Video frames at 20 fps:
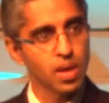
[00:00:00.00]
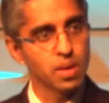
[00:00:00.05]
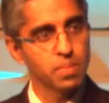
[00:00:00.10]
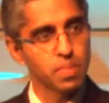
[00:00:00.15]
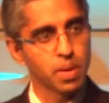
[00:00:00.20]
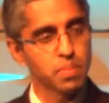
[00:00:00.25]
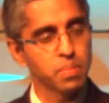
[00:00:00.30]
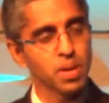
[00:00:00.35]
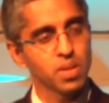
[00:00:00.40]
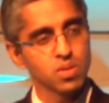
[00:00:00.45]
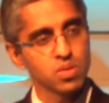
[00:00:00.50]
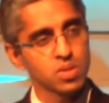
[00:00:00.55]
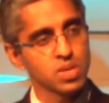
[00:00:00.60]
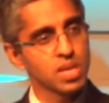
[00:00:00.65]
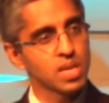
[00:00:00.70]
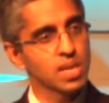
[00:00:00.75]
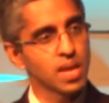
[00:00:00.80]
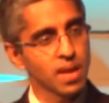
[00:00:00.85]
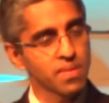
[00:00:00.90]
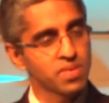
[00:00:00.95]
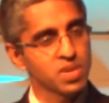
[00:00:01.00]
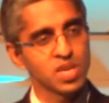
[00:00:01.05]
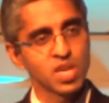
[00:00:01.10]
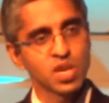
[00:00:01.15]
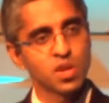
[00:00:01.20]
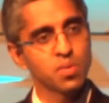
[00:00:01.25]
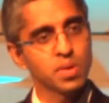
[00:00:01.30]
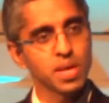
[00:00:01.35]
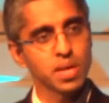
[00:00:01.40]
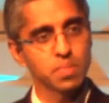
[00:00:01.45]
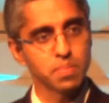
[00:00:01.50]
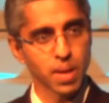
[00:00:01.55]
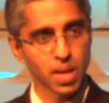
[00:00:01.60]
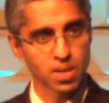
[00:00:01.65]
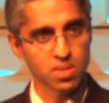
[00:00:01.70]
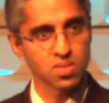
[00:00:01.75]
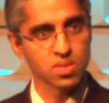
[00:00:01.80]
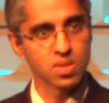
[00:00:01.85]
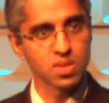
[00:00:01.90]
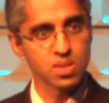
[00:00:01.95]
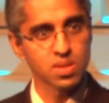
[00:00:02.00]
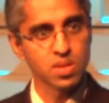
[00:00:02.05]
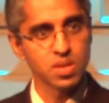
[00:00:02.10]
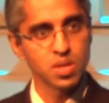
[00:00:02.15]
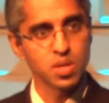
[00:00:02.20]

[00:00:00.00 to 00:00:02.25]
My mother didn't have a degree in medicine,